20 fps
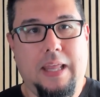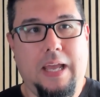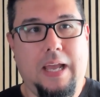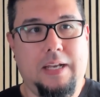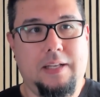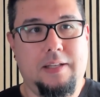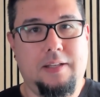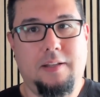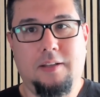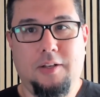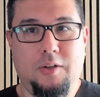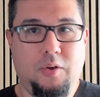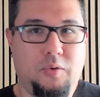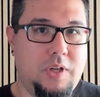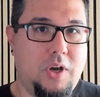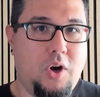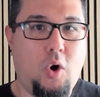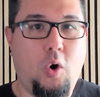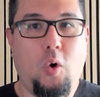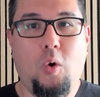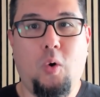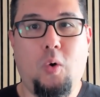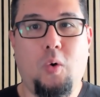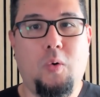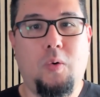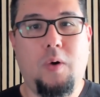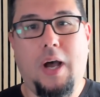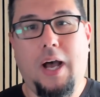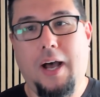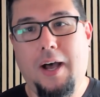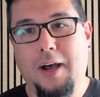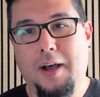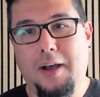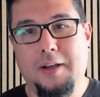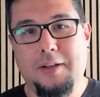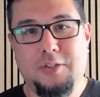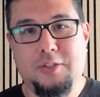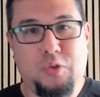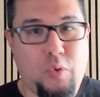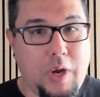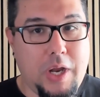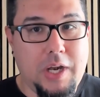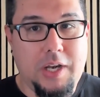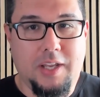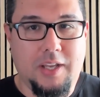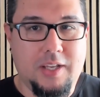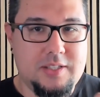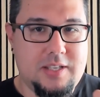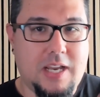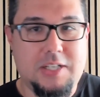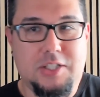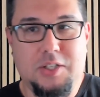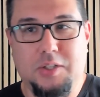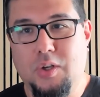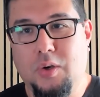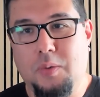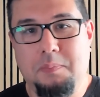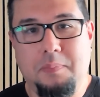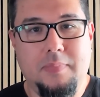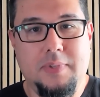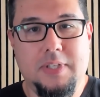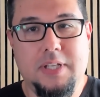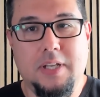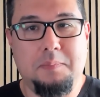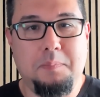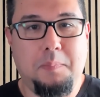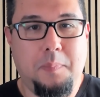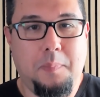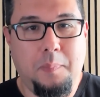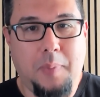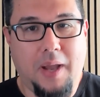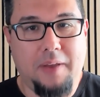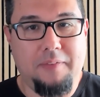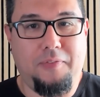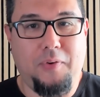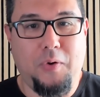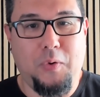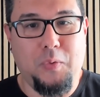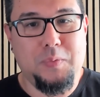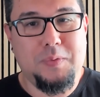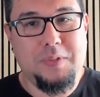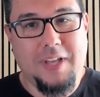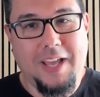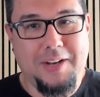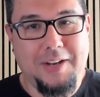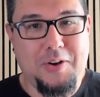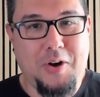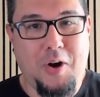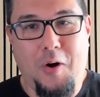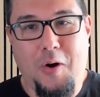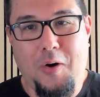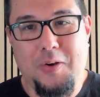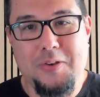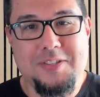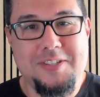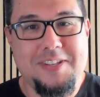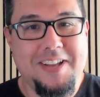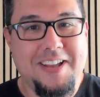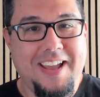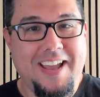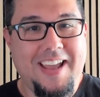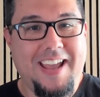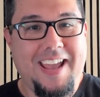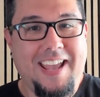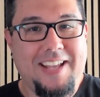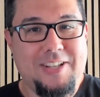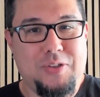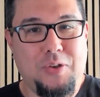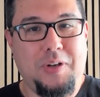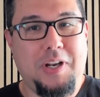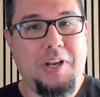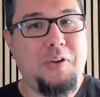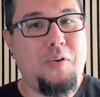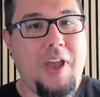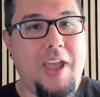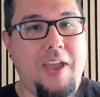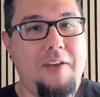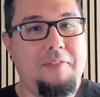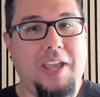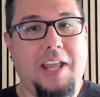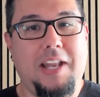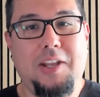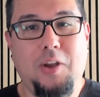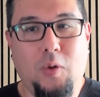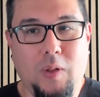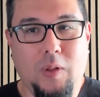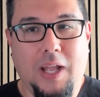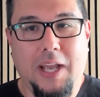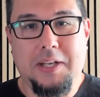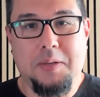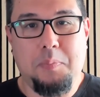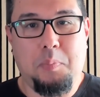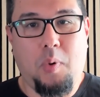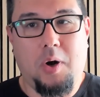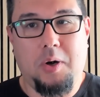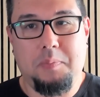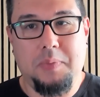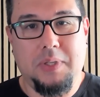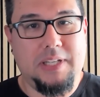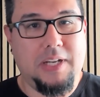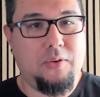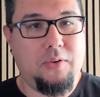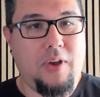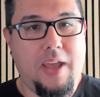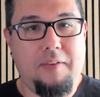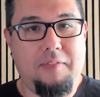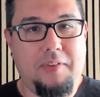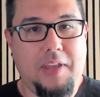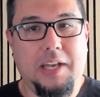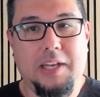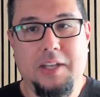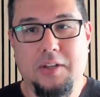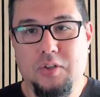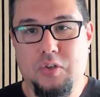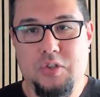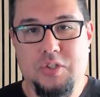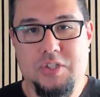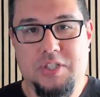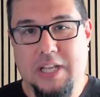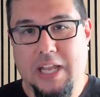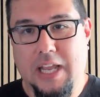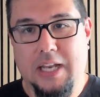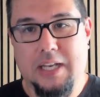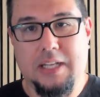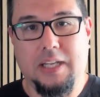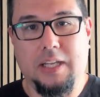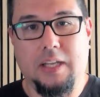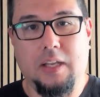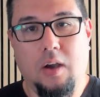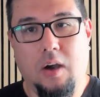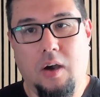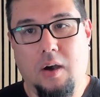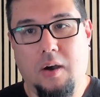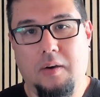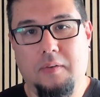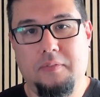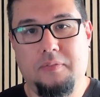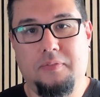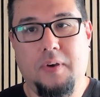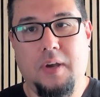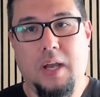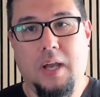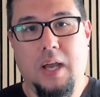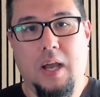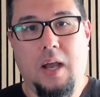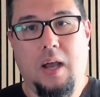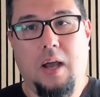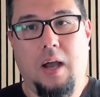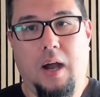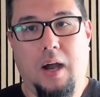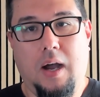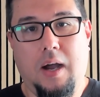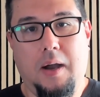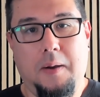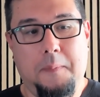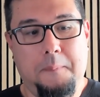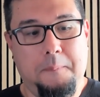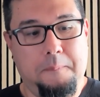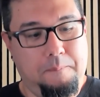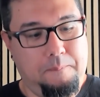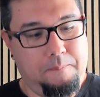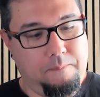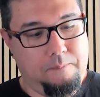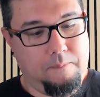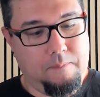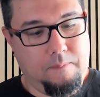that the whole trading is actually done by phone and calls, so they don't have any online department. They don't have any understanding of um,